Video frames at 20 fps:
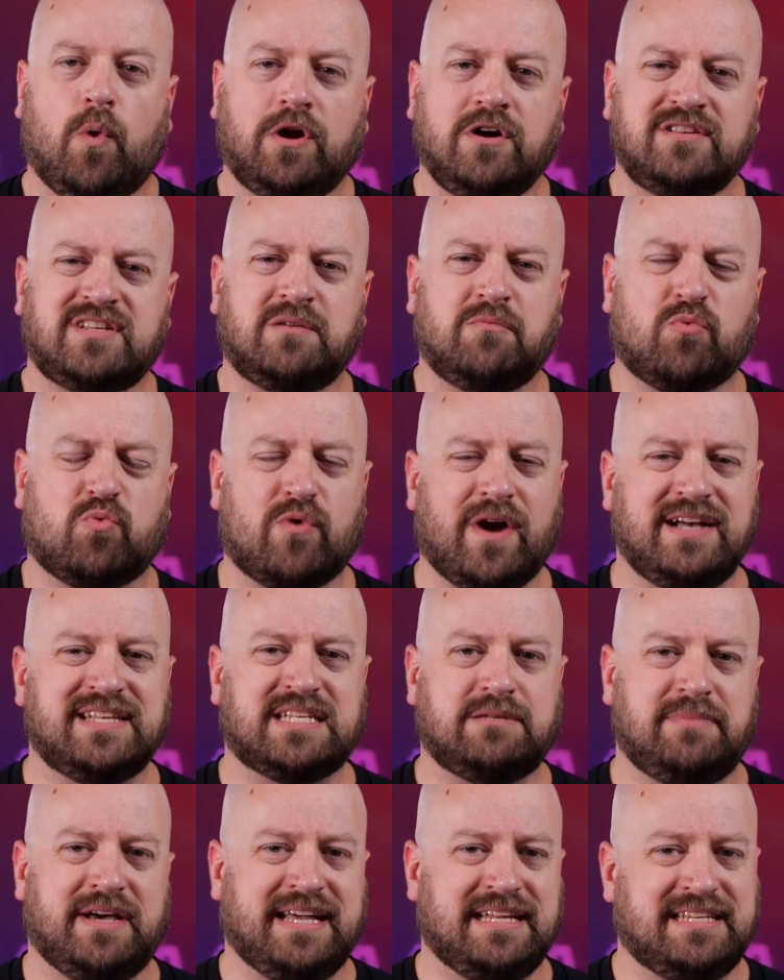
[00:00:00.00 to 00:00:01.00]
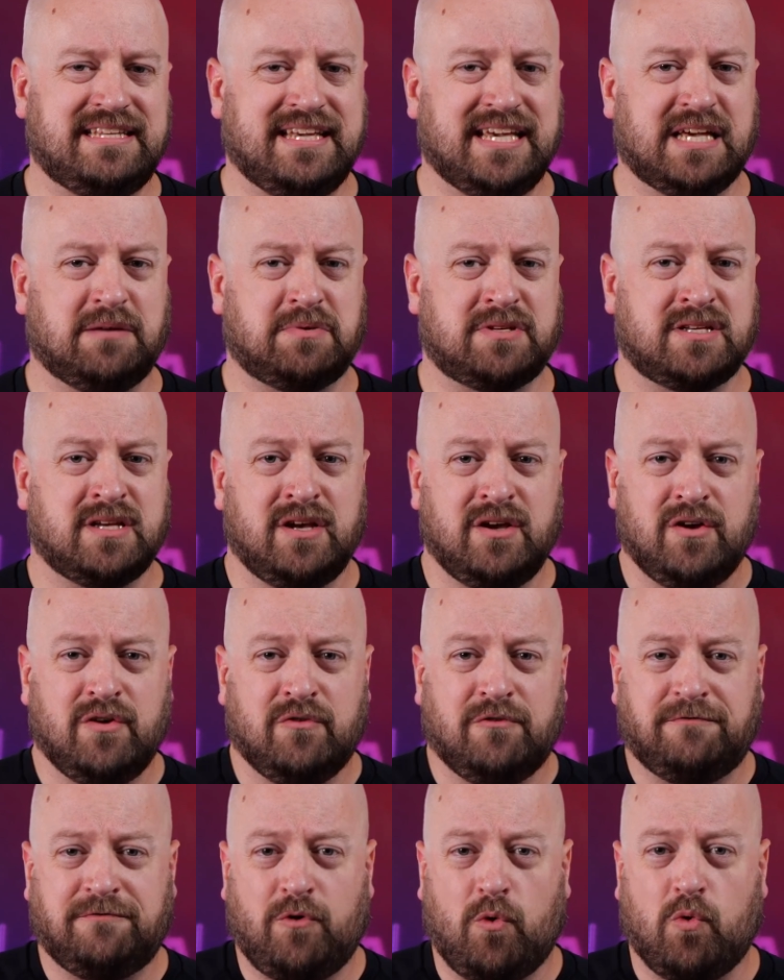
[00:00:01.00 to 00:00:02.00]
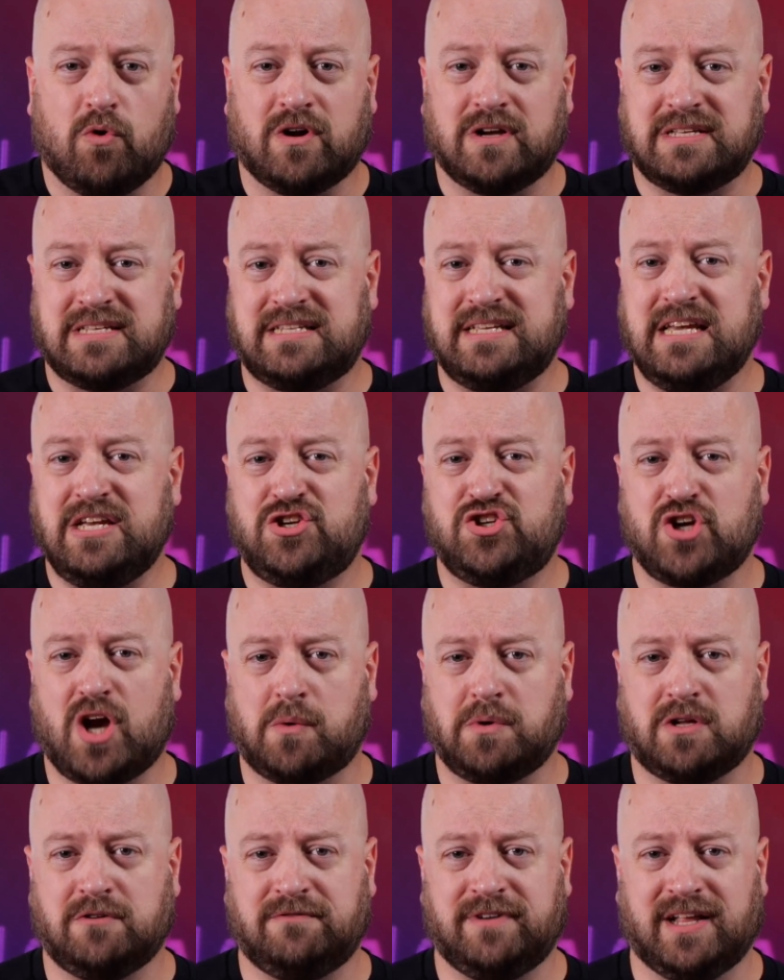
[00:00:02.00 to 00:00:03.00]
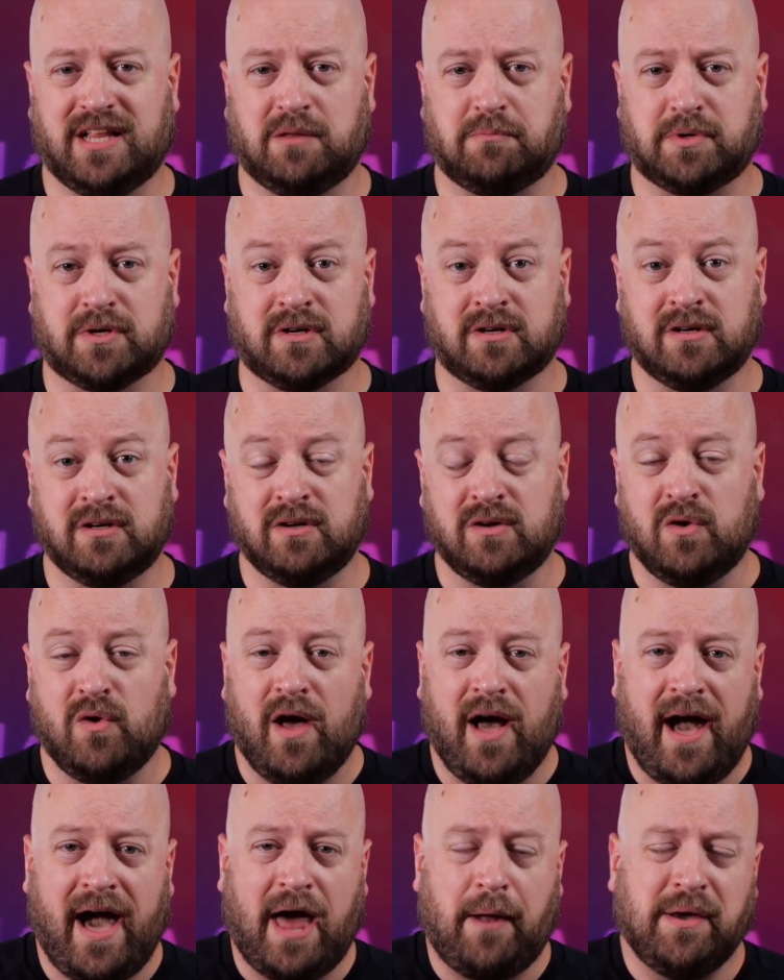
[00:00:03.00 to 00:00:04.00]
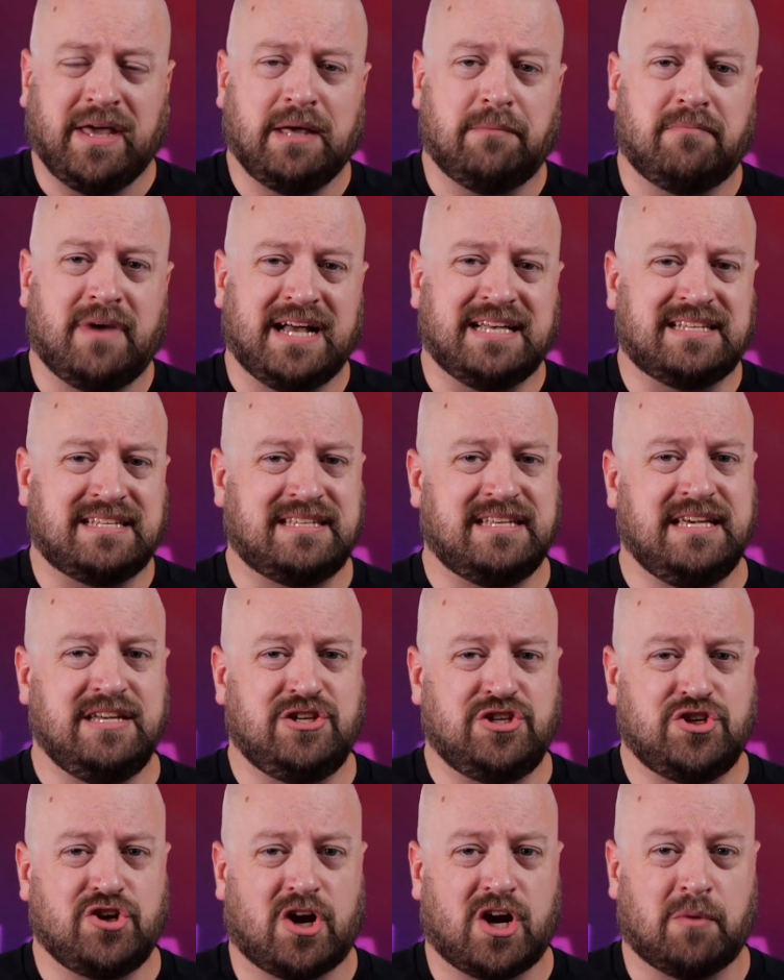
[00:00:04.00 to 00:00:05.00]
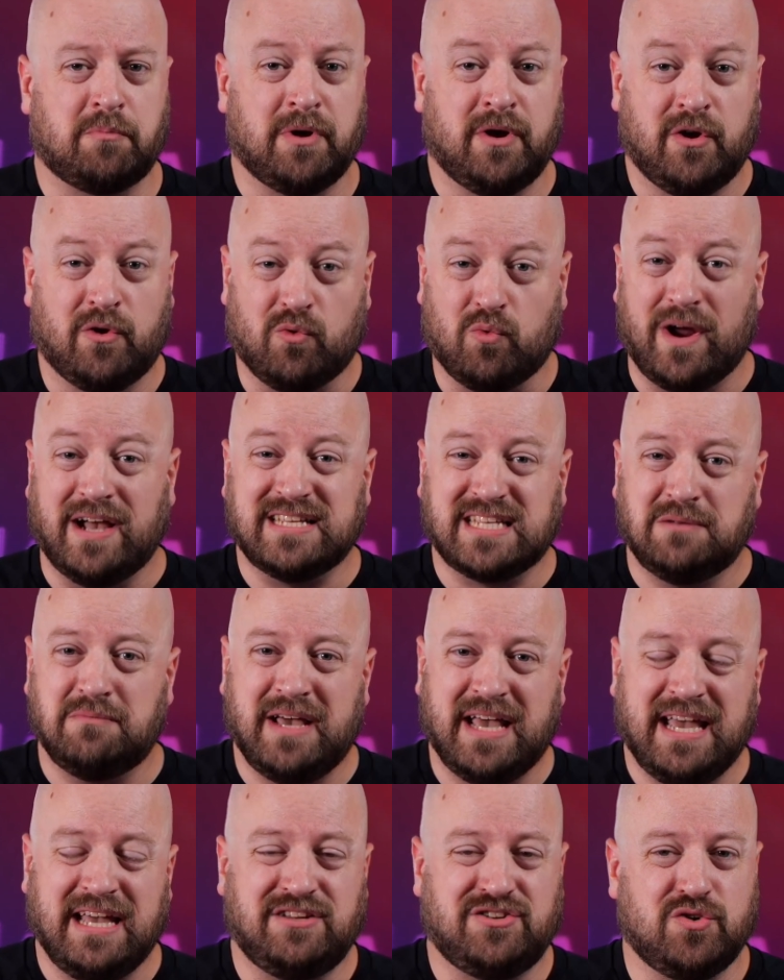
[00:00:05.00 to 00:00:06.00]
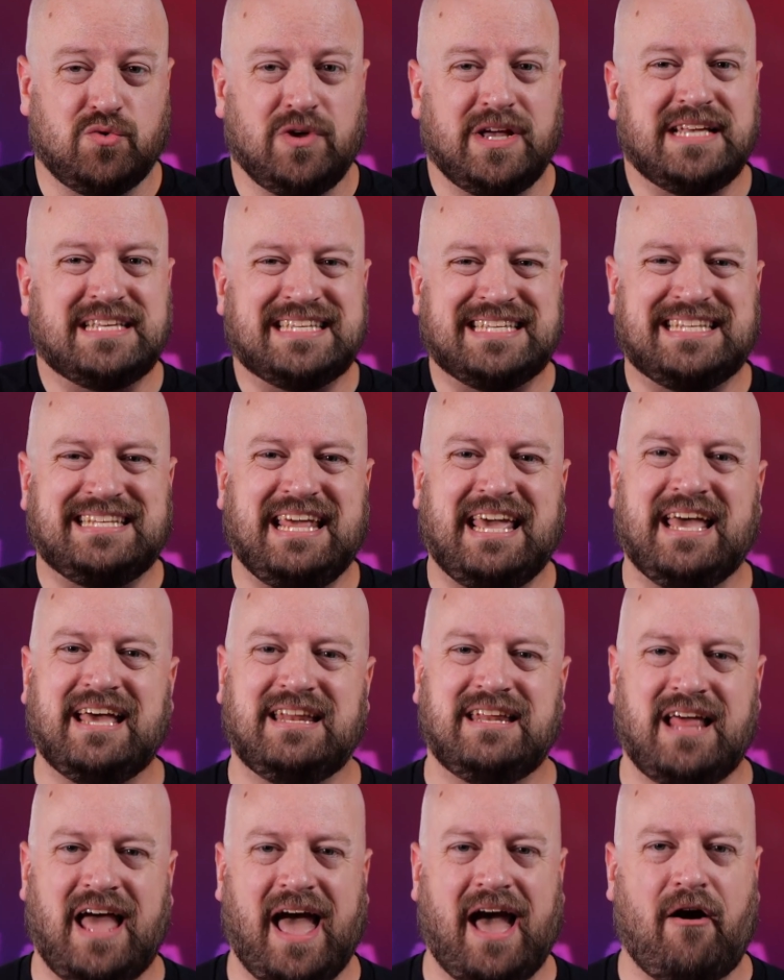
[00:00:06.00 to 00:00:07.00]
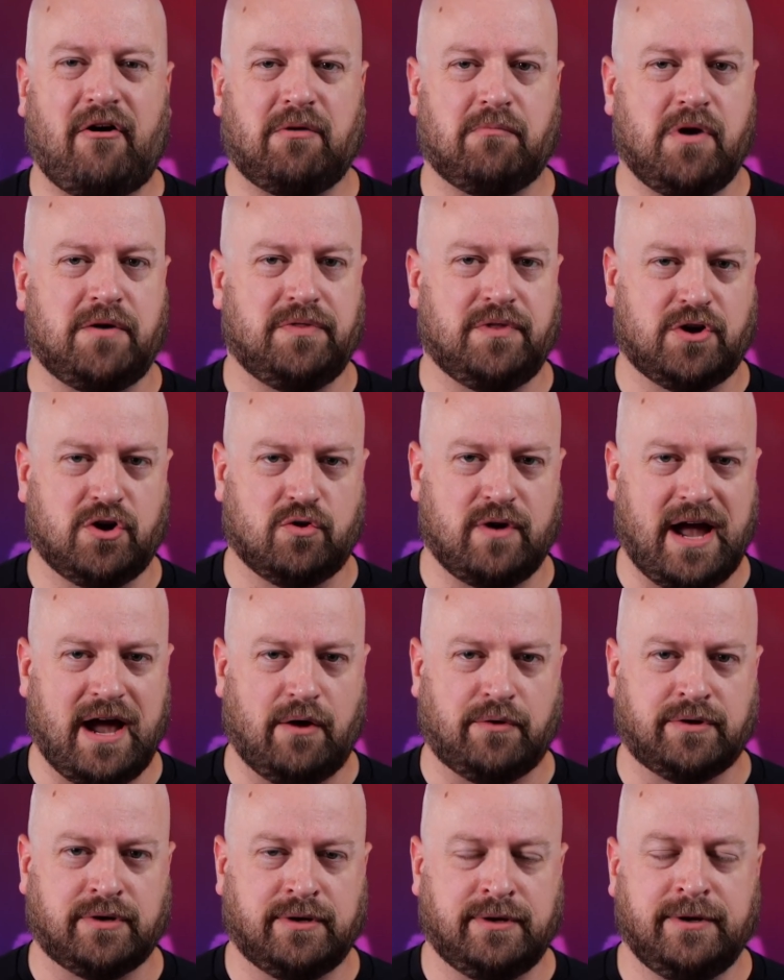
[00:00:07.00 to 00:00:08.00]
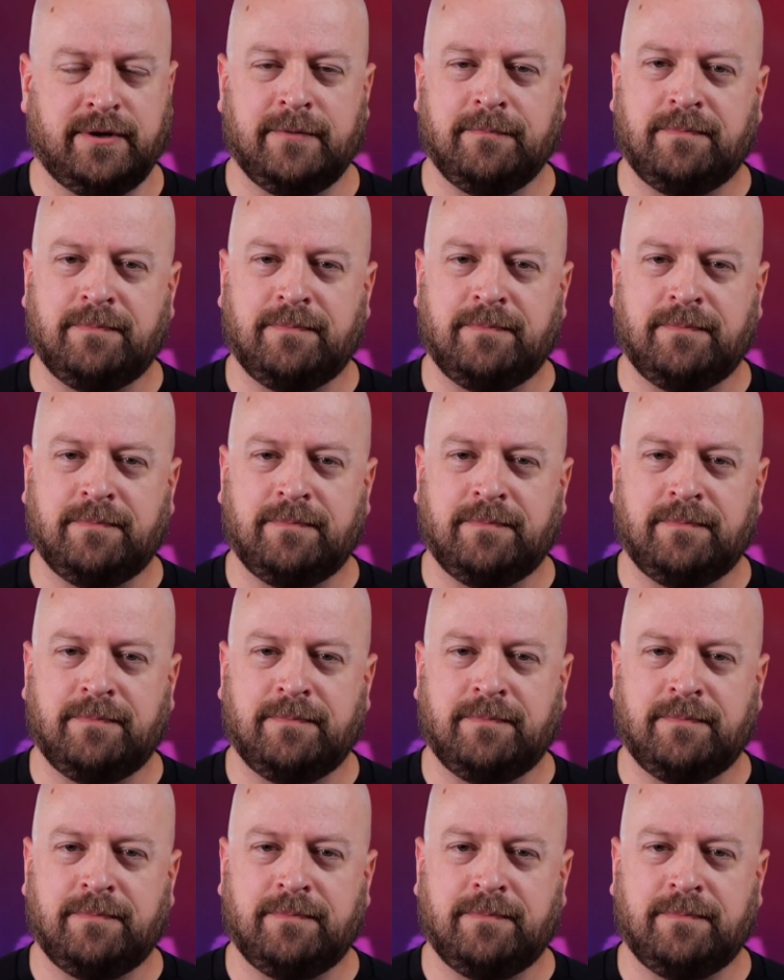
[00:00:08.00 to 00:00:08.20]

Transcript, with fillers: What are some resume tips for a C sharp developer? How do I get my C sharp resume to really stand out among the crowd?